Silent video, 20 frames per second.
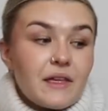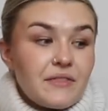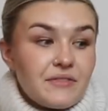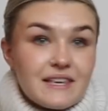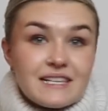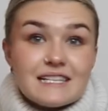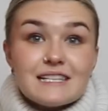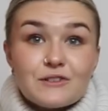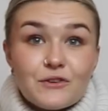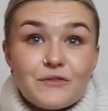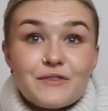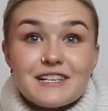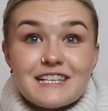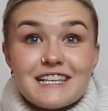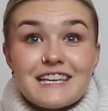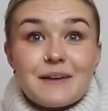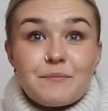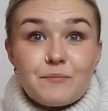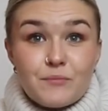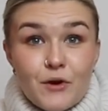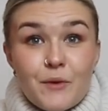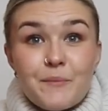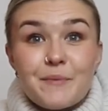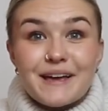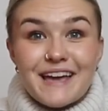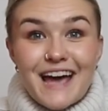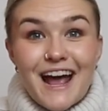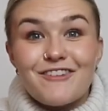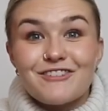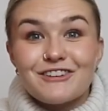And this is obviously a
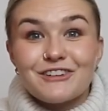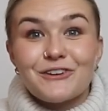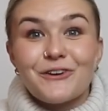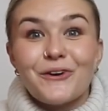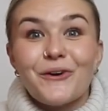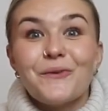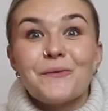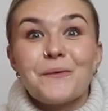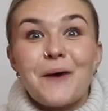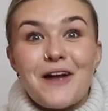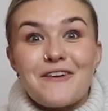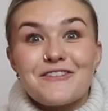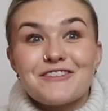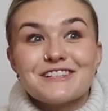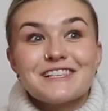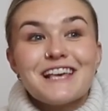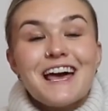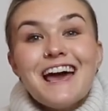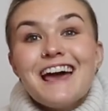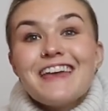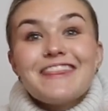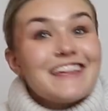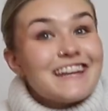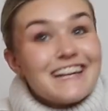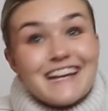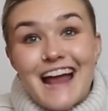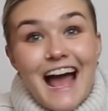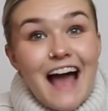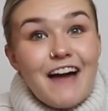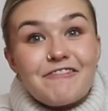proper carry cot, whereas they
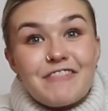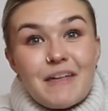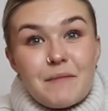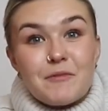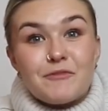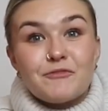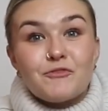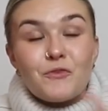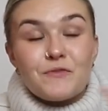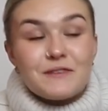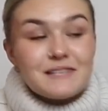didn't have that before.